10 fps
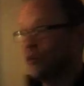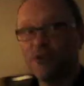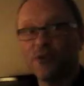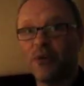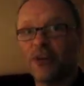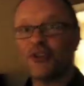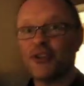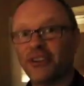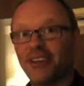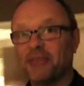
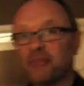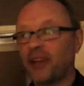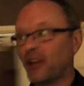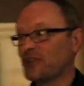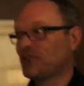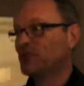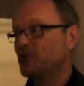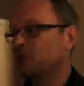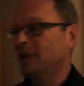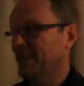swish and plush.
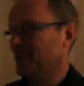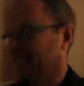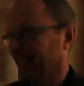Sweet.